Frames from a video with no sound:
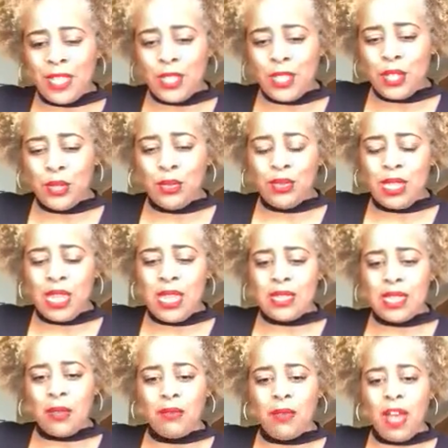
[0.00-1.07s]
And two
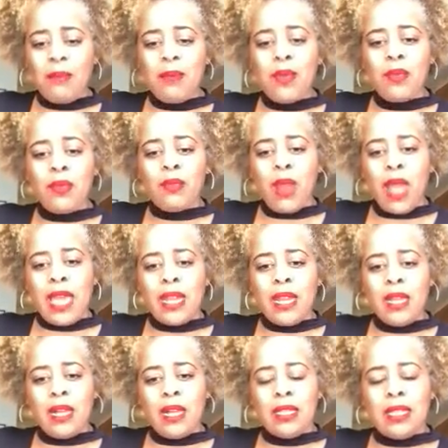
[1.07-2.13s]
things. I've been
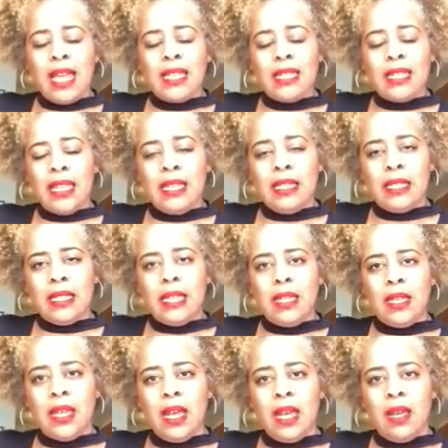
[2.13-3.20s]
writing a lot
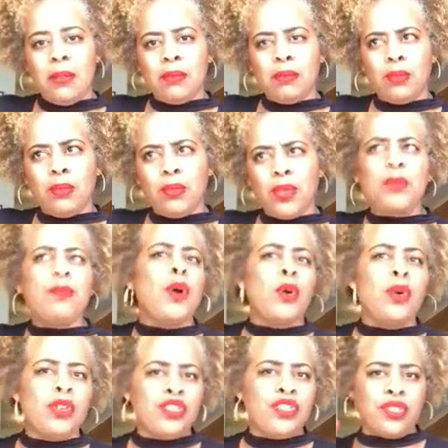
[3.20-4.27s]
lately with
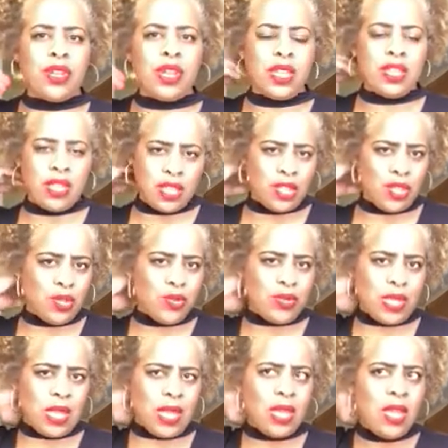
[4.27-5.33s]
poetry and
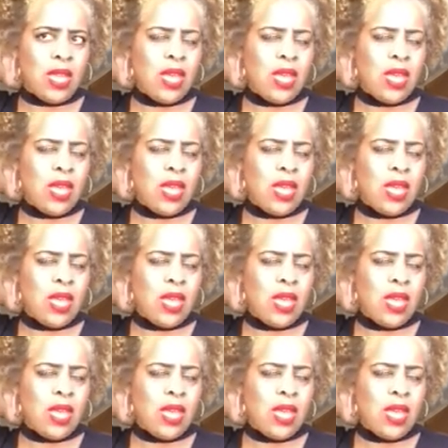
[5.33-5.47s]
using